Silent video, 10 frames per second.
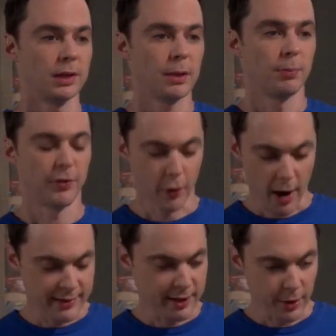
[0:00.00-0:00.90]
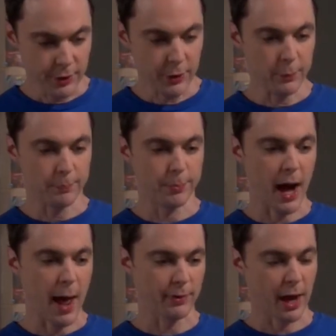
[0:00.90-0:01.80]
Before I tell you,
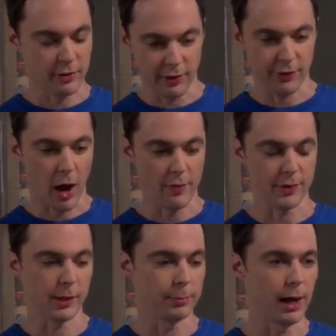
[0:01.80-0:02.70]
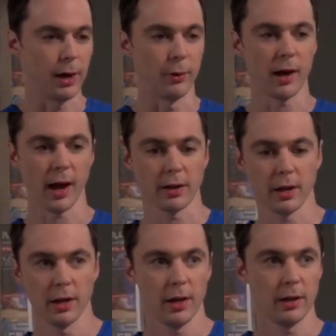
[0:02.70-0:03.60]
perhaps I should soften the blow.
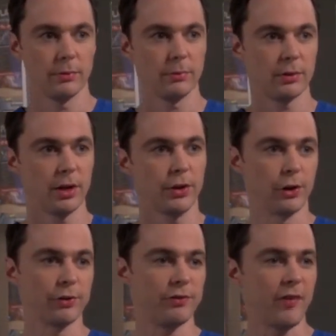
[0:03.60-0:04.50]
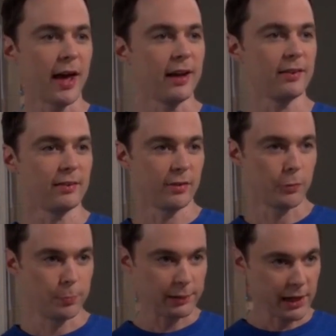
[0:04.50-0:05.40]
Your face is
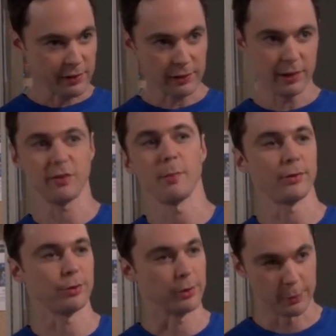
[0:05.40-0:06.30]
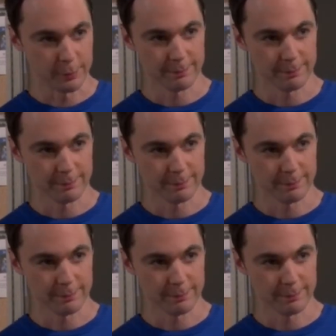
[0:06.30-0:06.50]
pleasingly symmetrical.